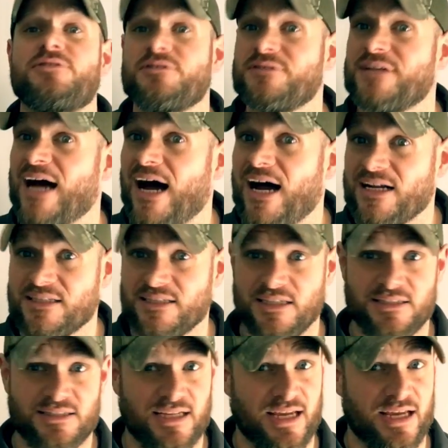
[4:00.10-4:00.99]
do not
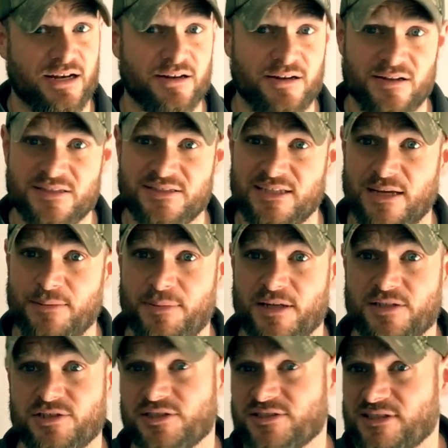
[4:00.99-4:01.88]
need to get a good sight
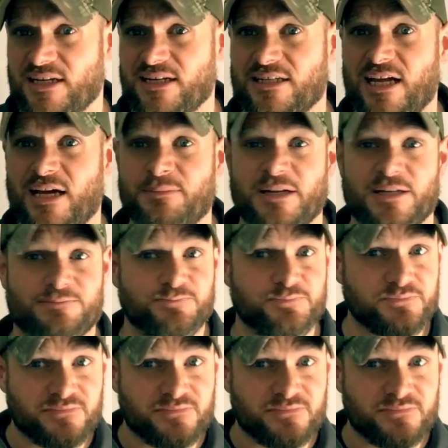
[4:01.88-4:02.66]
picture, sight alignment.